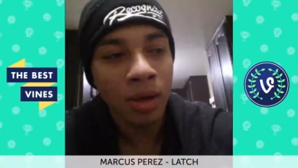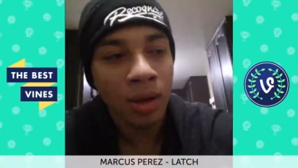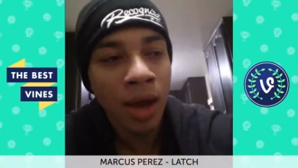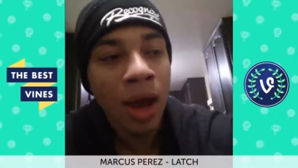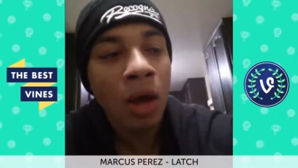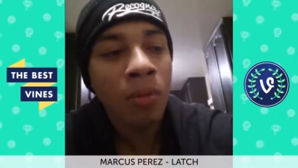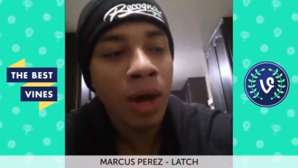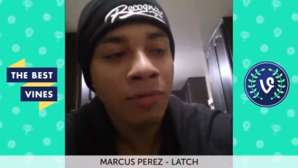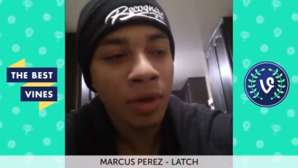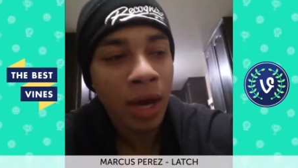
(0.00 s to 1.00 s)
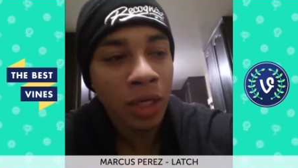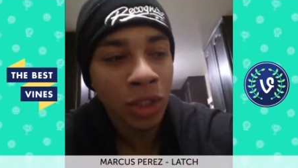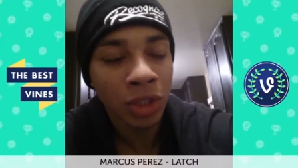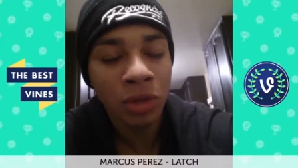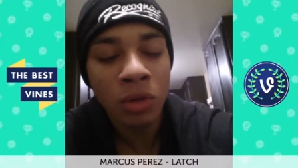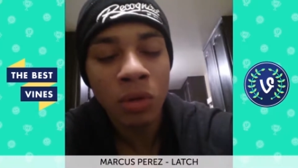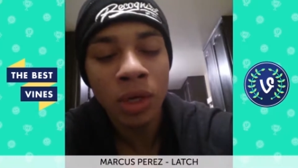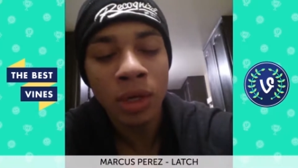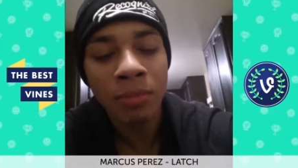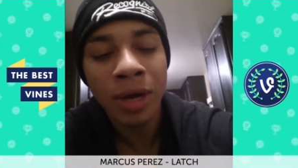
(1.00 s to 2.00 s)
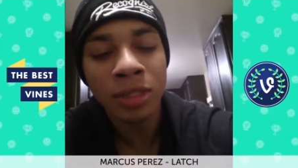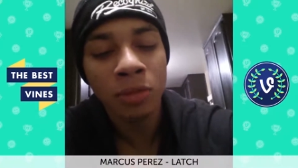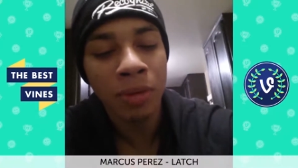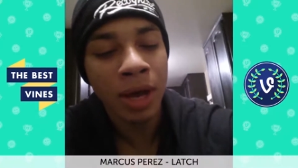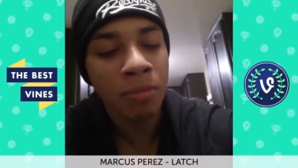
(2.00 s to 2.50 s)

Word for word: Now I've got you in my space.